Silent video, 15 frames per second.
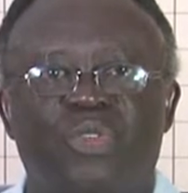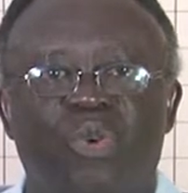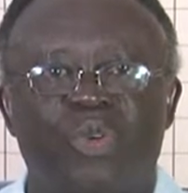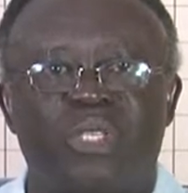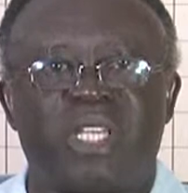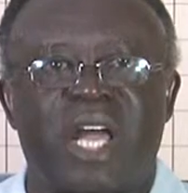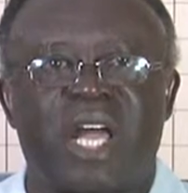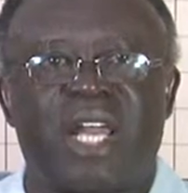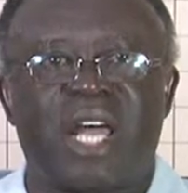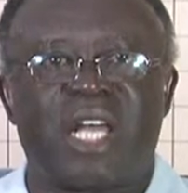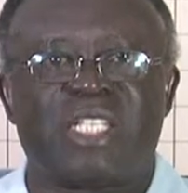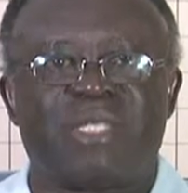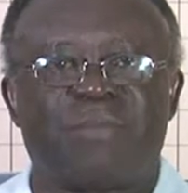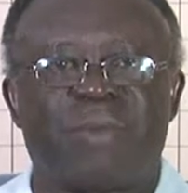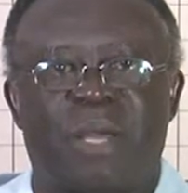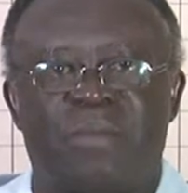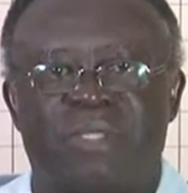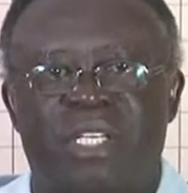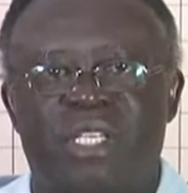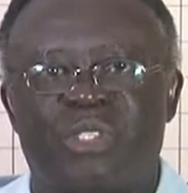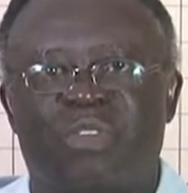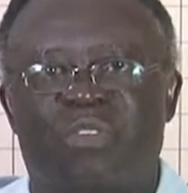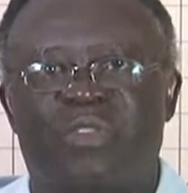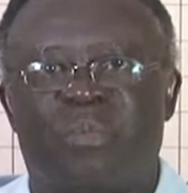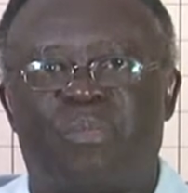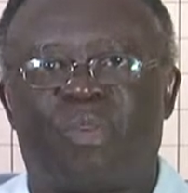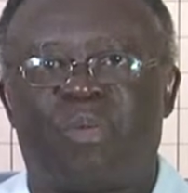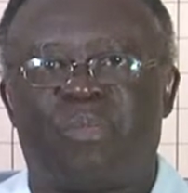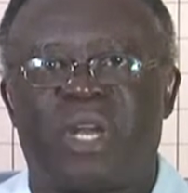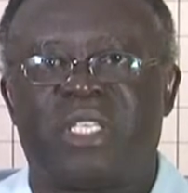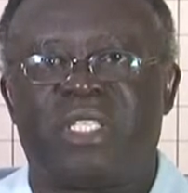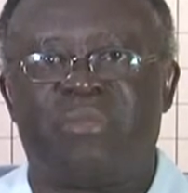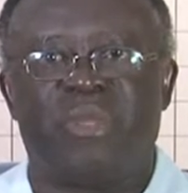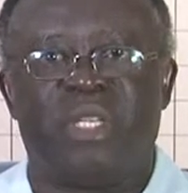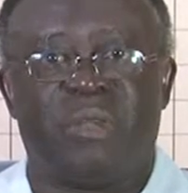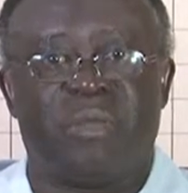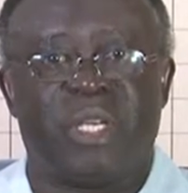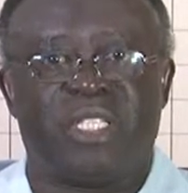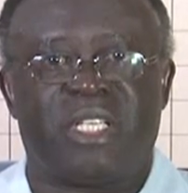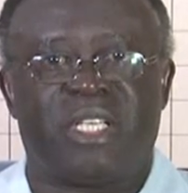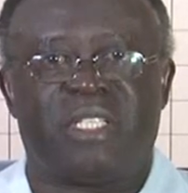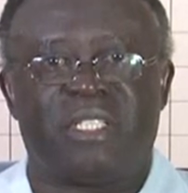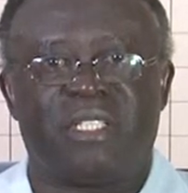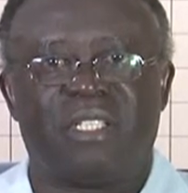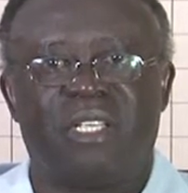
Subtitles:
total absence of a property being measured.